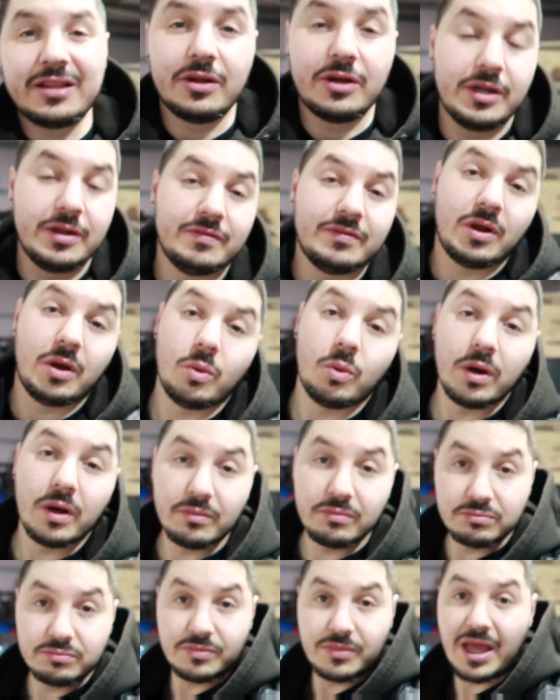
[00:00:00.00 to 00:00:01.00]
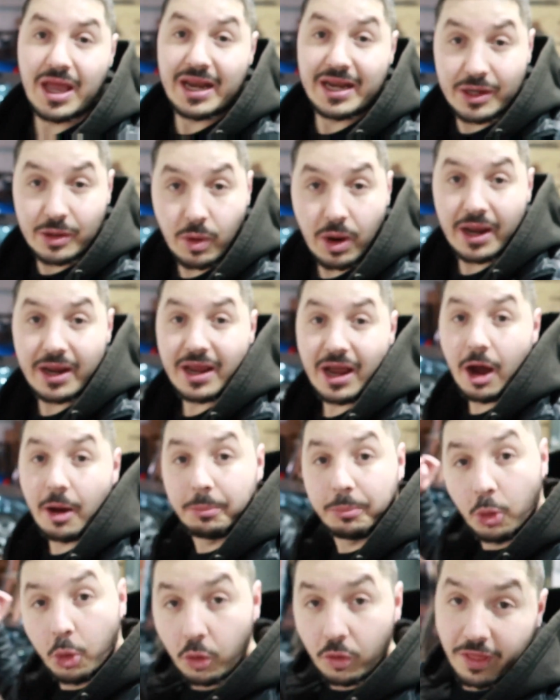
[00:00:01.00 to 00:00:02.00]
don't even know what. Anyway, I
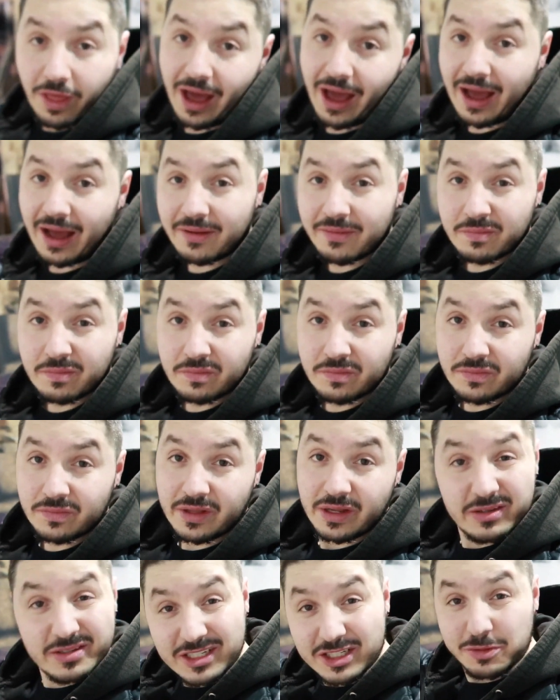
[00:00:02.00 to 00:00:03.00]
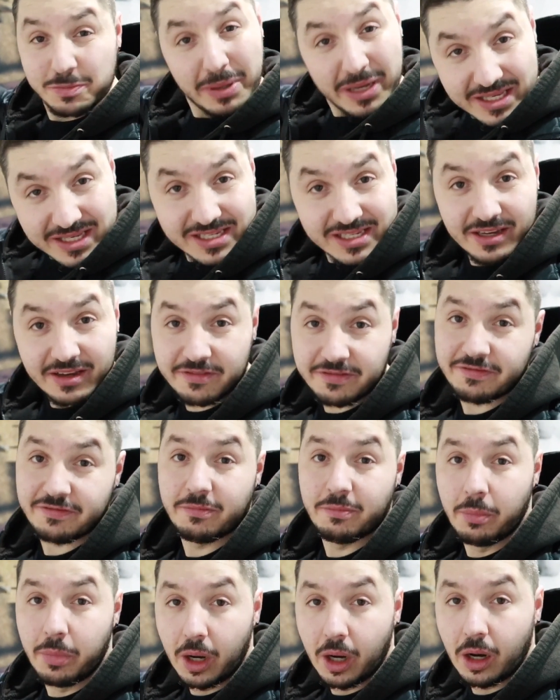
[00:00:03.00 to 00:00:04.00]
bought that. It's expensive,
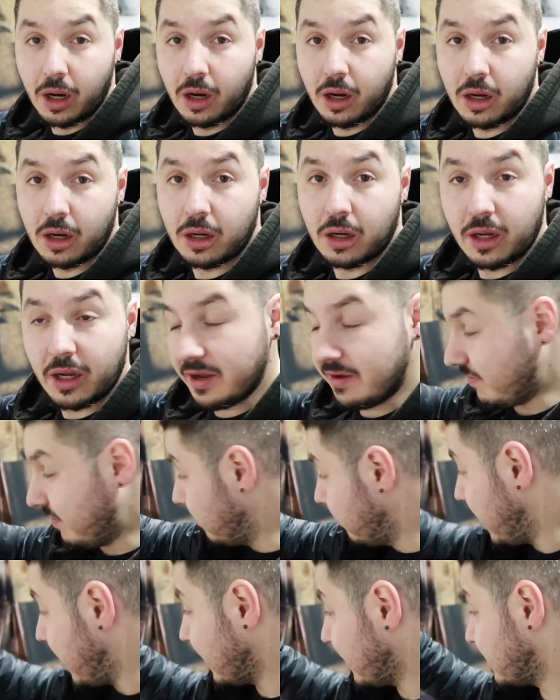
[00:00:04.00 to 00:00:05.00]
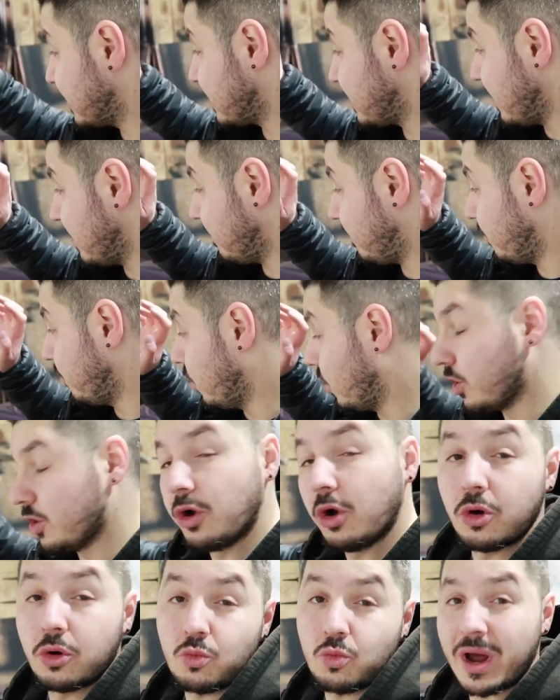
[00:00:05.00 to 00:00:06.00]
but if it makes it for a
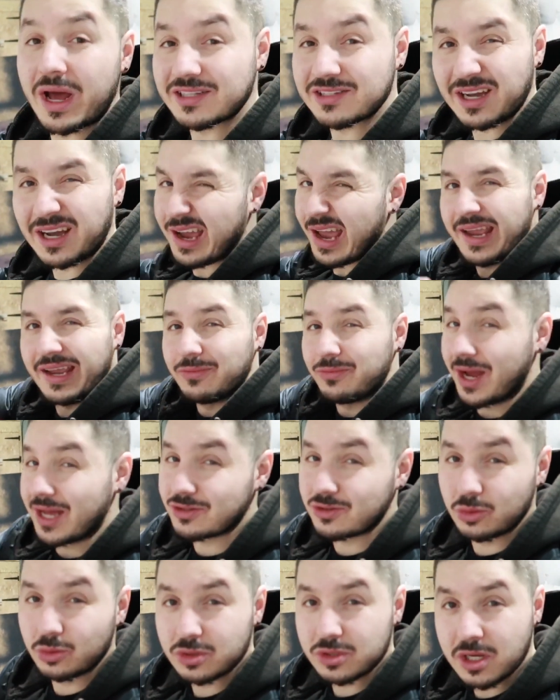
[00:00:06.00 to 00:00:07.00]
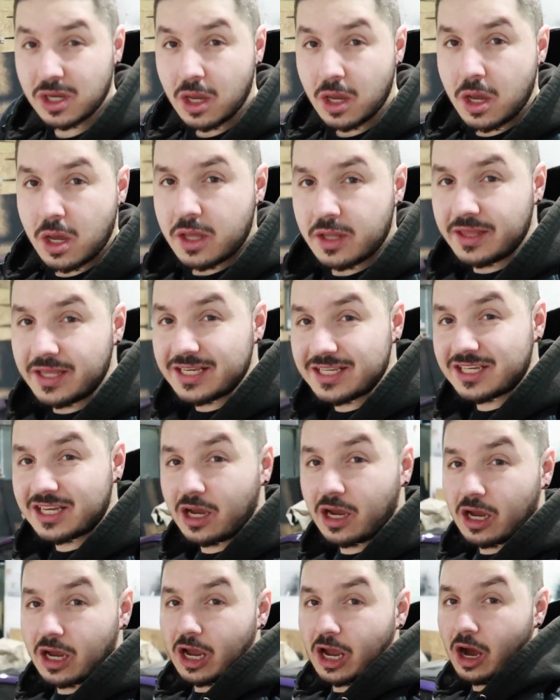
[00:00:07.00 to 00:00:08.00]
non-rat, I hate rattles. This
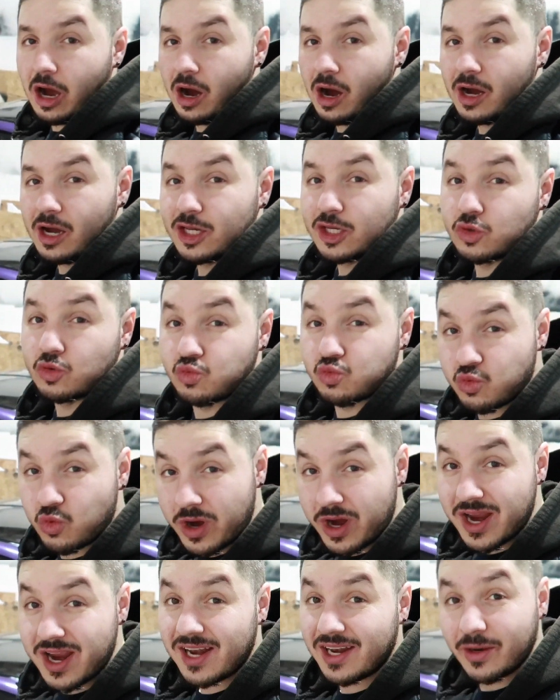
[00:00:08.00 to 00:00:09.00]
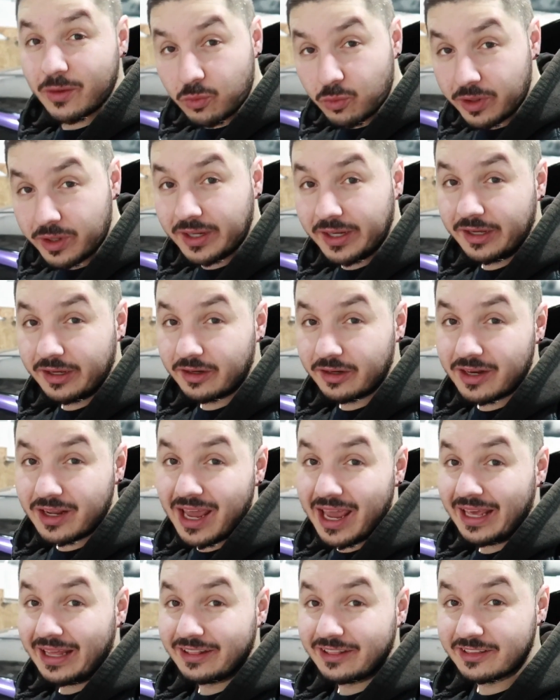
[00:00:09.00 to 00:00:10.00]
car is really good.
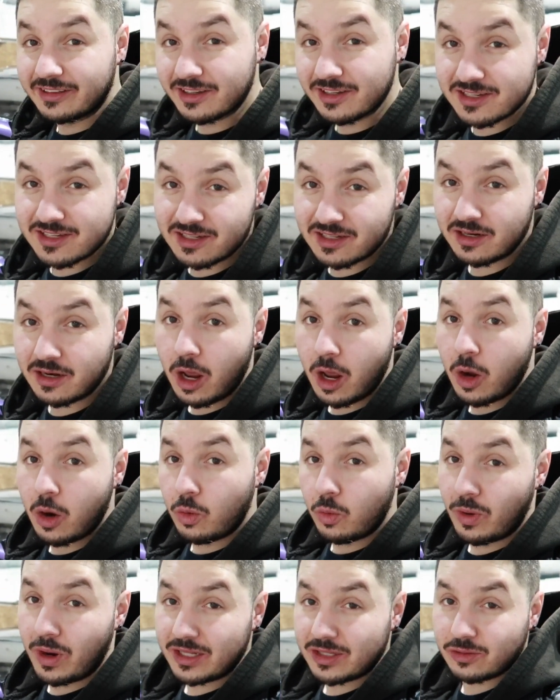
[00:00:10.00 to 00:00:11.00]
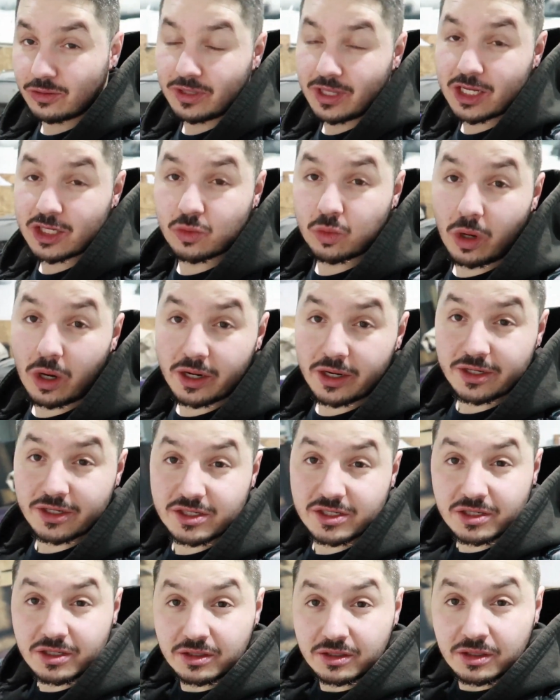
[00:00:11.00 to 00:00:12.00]
It doesn't rattle. That's why I
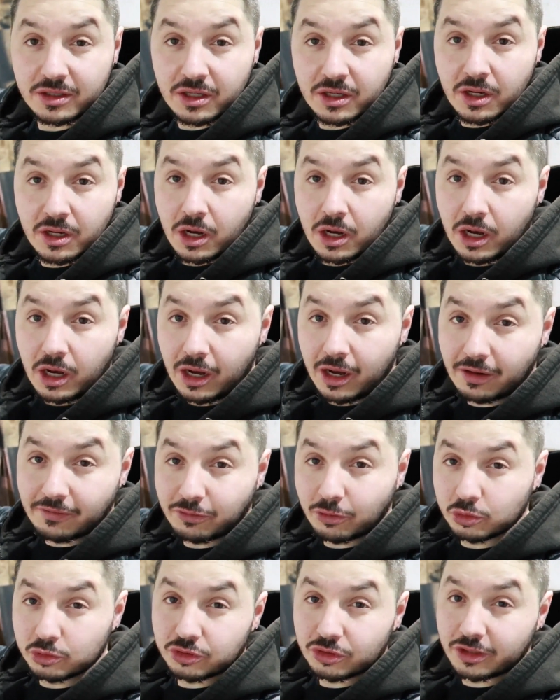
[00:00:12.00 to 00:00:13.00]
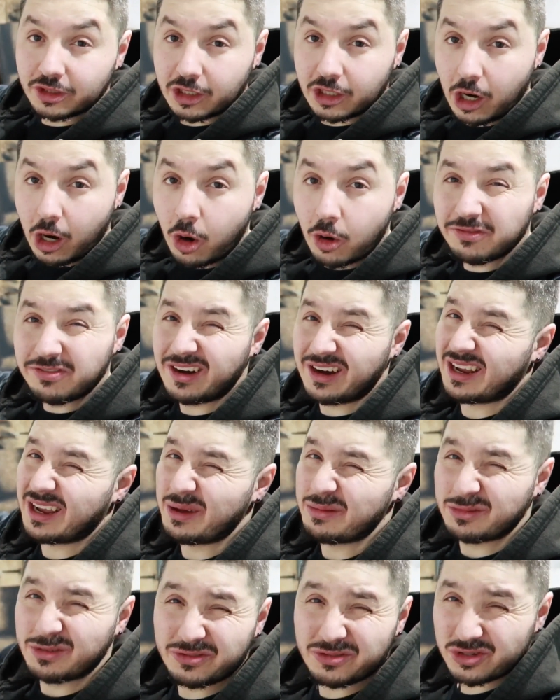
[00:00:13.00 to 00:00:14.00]
used to love also the Golf, and I
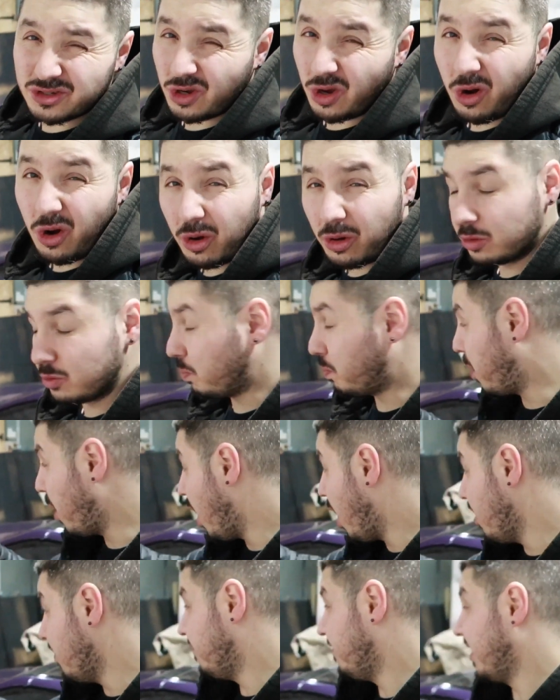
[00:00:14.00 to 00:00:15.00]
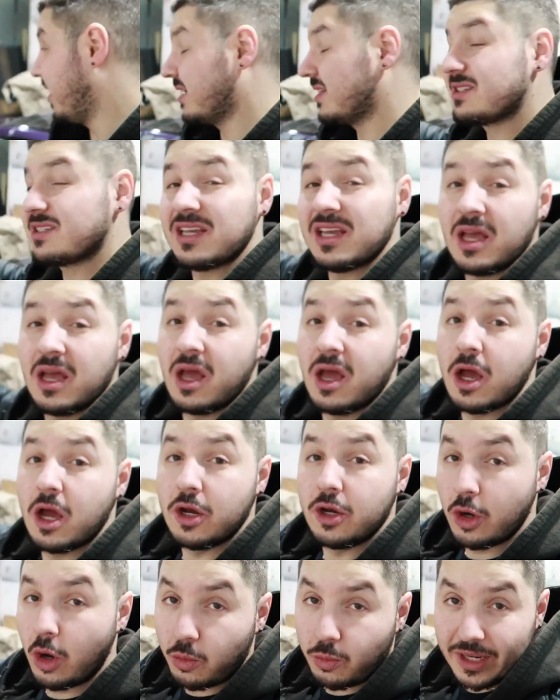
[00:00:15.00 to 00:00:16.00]
kept it for so long. It's perfect,
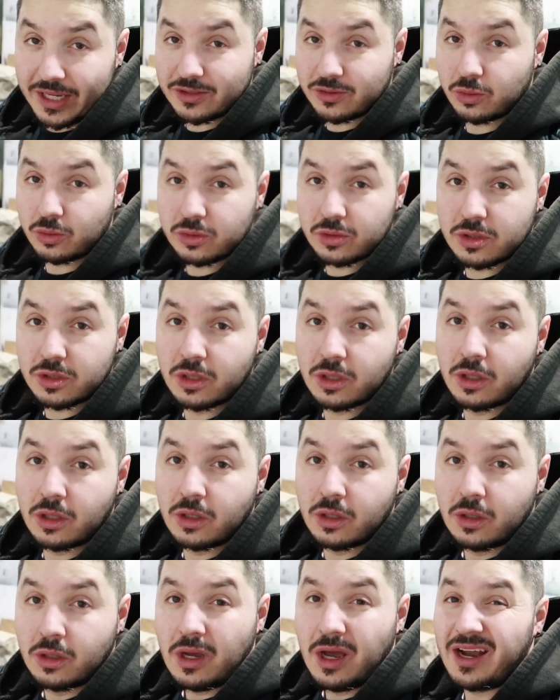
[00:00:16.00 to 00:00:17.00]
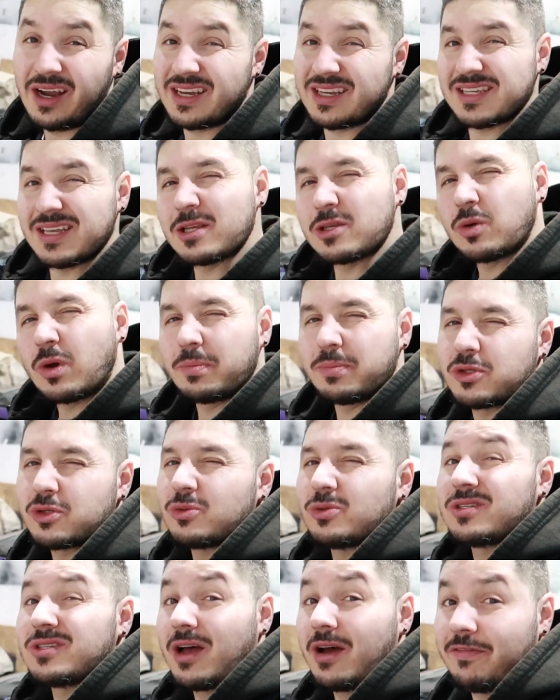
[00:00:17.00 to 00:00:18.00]
no rattles. I guess that's what happens
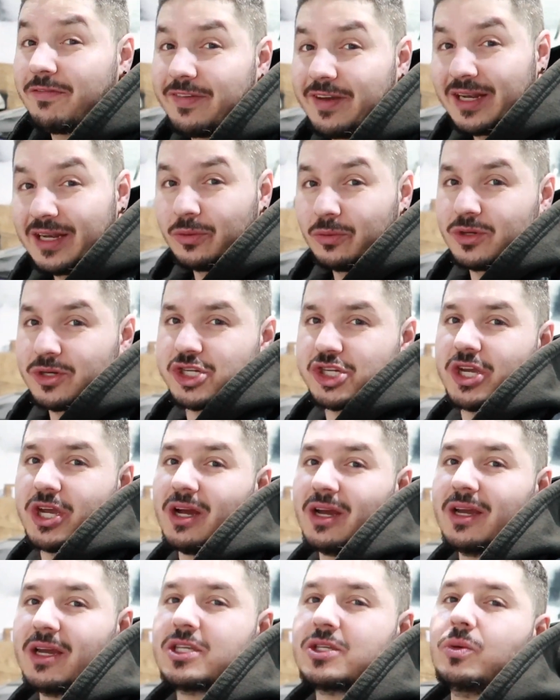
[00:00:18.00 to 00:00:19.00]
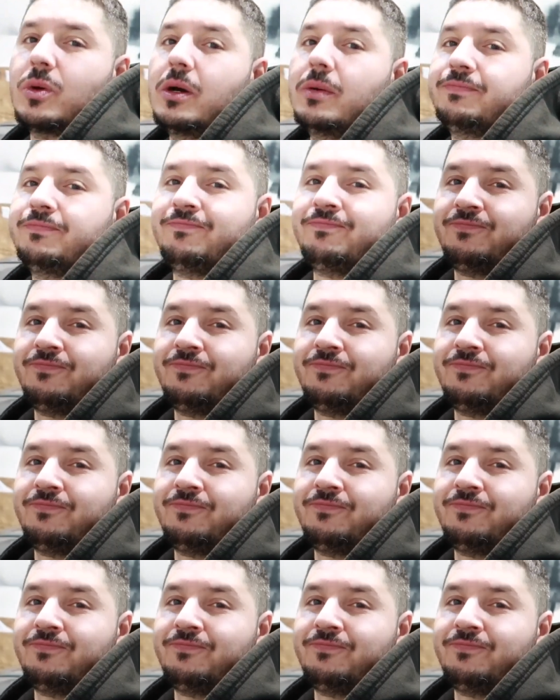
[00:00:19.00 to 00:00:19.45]
when we start fiddling with shit. And guess what?